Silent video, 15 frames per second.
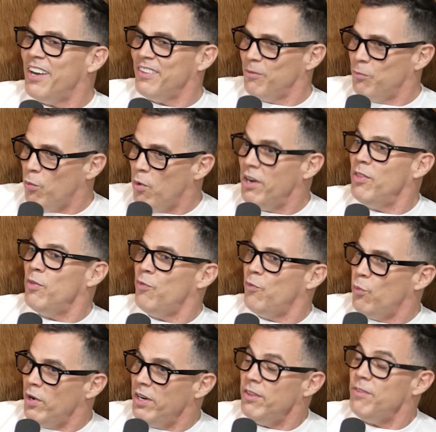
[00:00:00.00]
I, one of
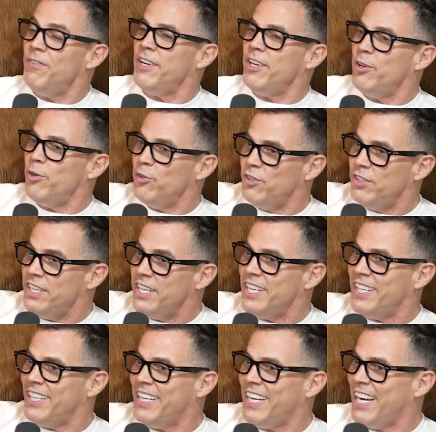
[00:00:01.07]
the one of the videos
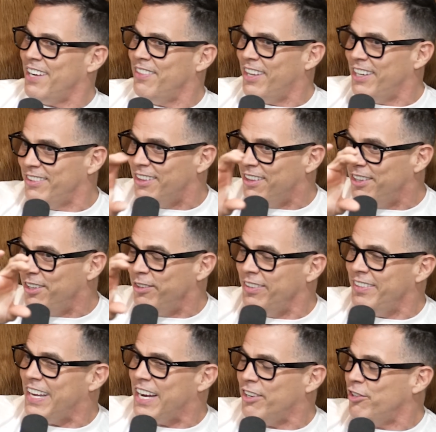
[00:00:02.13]
did and like the little
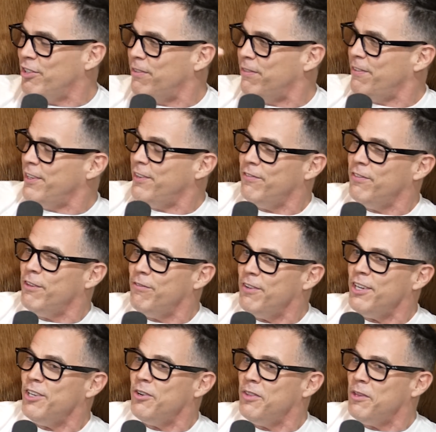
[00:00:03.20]
section of the, the
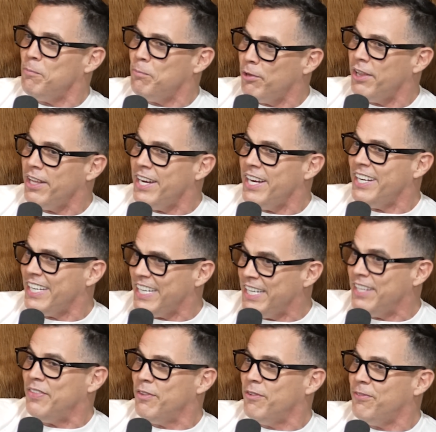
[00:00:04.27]
video that played
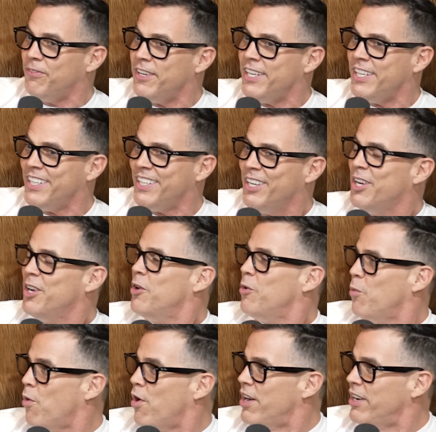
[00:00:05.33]
in the feed
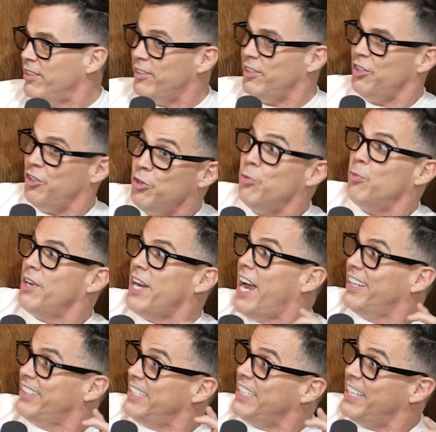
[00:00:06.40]
was you
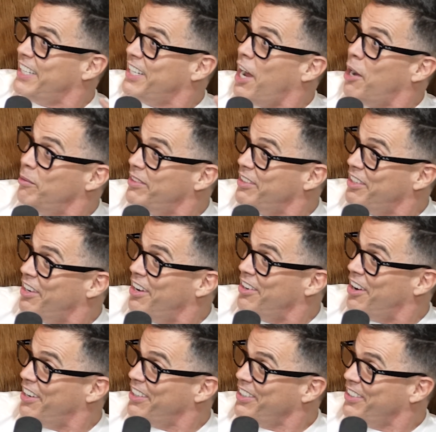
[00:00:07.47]
reacting to the guy with the
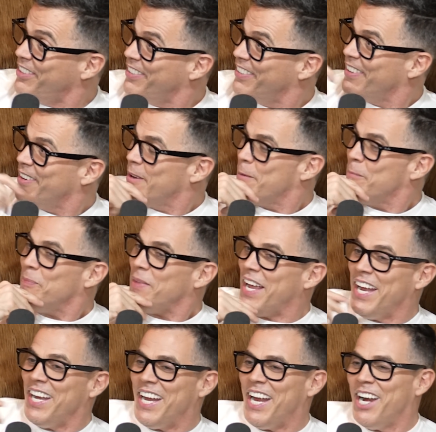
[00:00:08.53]
gun on you right
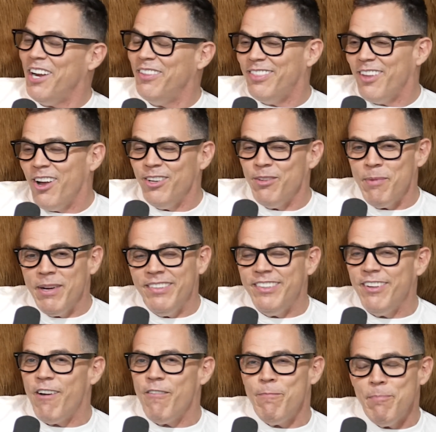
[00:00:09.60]
and and i thought to
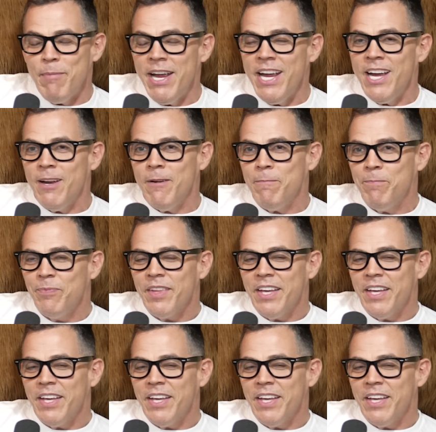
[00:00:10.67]
myself man